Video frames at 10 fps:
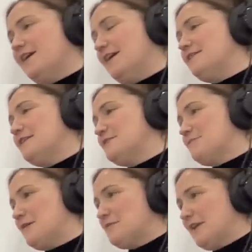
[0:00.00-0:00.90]
and then the
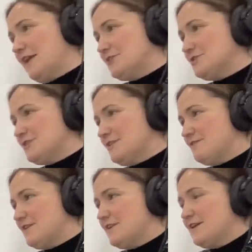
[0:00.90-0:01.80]
publication of
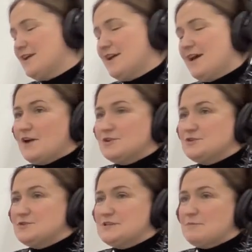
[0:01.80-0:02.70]
it are
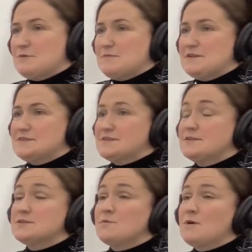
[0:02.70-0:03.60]
two separate pieces.
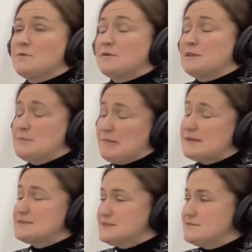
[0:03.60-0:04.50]
And so what we're in the
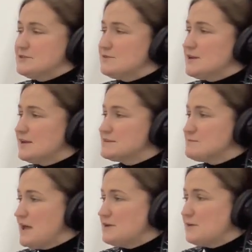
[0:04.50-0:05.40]
process of doing is
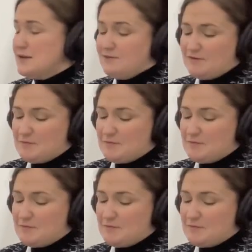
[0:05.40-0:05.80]
migrating from